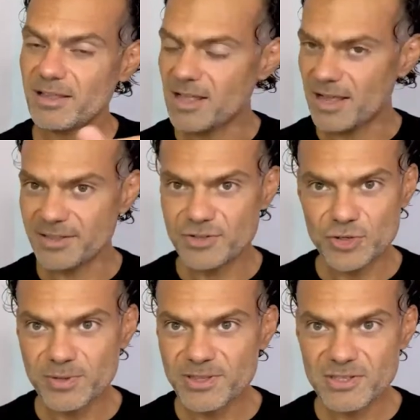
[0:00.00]
either
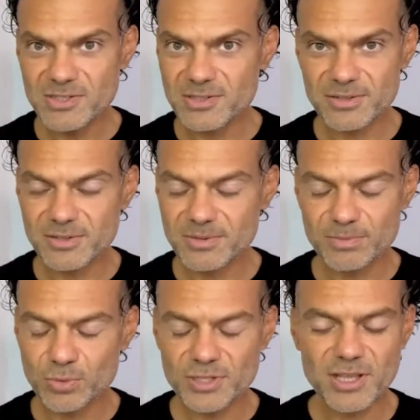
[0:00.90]
during this uh,
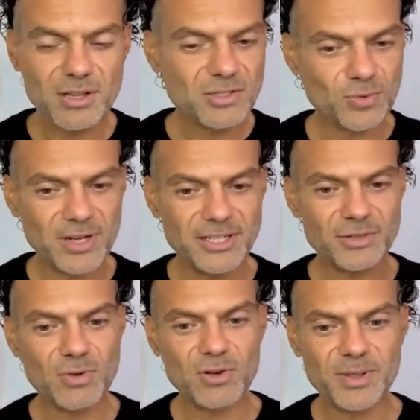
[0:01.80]
broadcast or
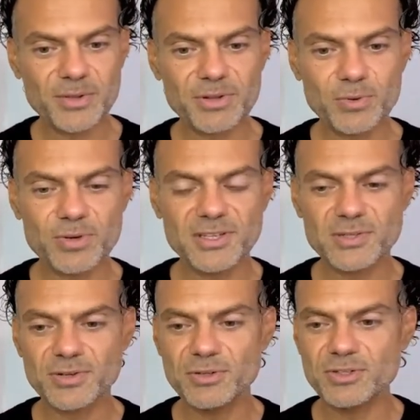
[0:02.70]
later on when the recording is
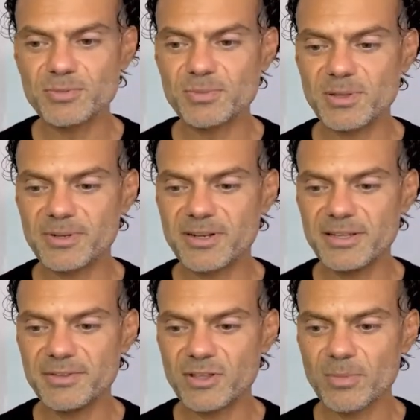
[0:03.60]
on YouTube and people are
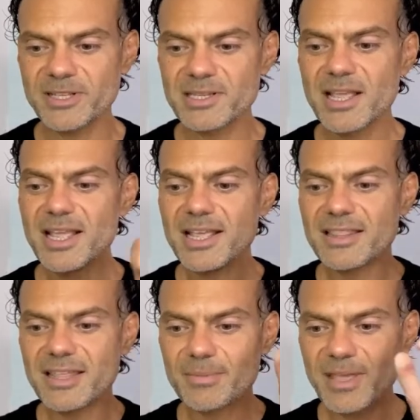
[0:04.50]
leaving comments,
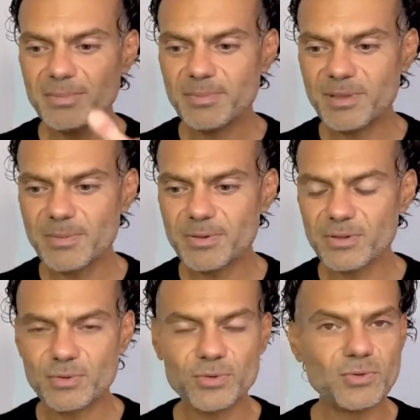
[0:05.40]
there may be people
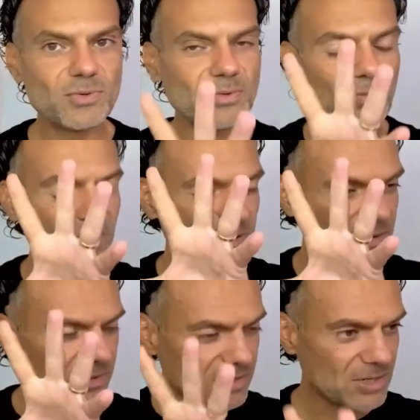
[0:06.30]
who will
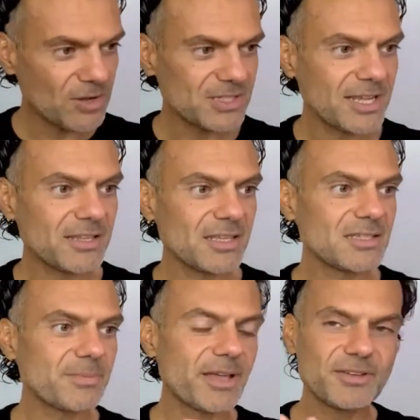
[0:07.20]
start saying things
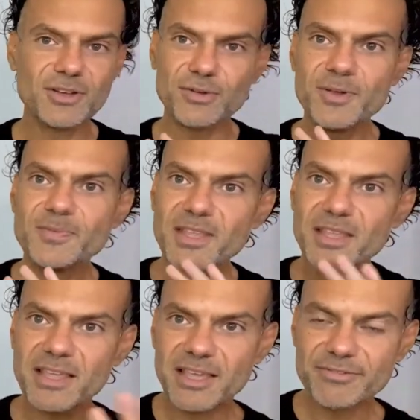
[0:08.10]
about, you know,
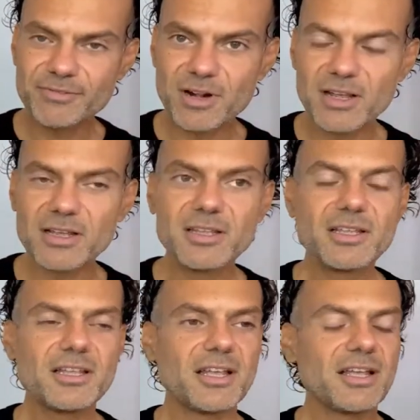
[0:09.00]
IFRA
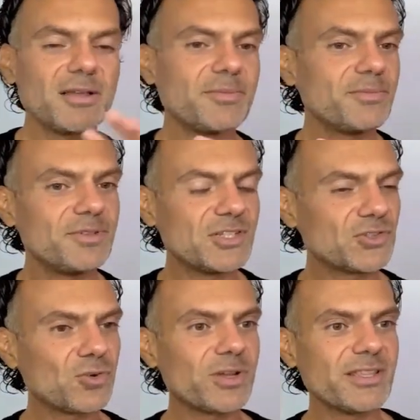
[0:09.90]
um,
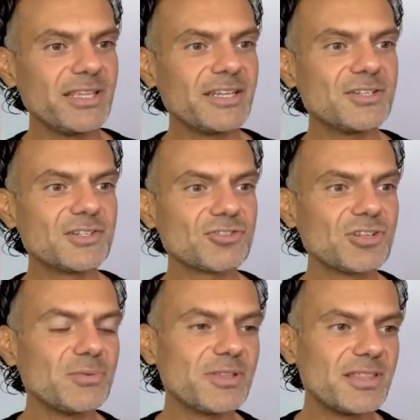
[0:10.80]
destroying the
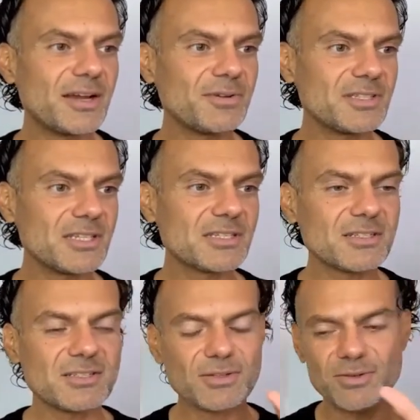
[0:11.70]
industry with their
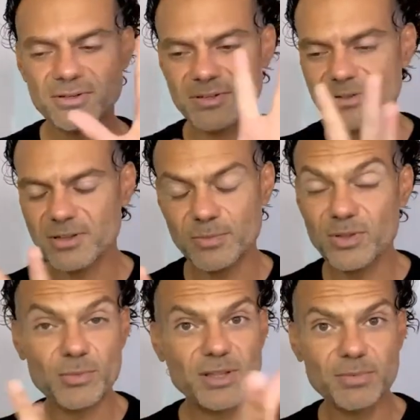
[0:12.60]
insistence on uh,
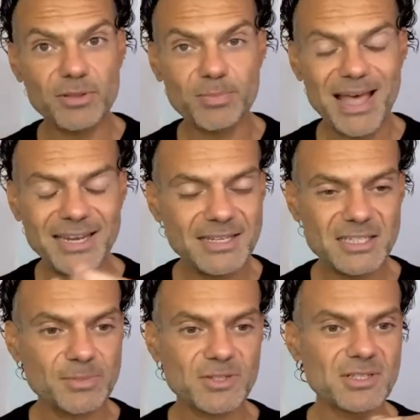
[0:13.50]
with, with with banning
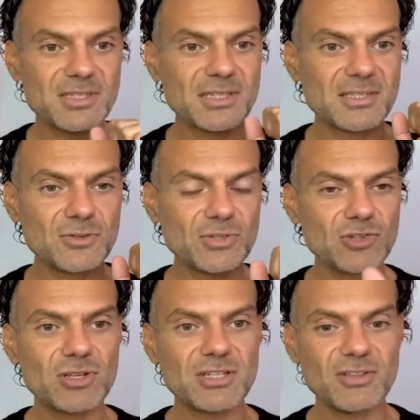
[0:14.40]
substances and
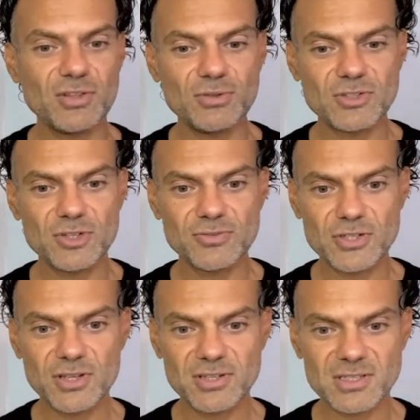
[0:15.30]
restricting the usage of
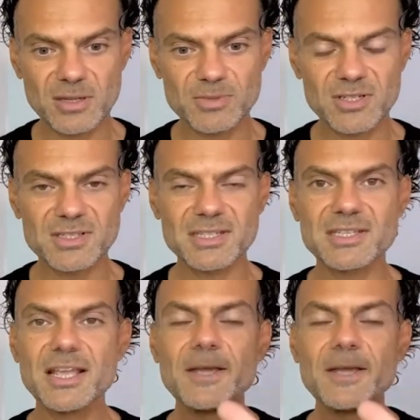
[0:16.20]
certain substances.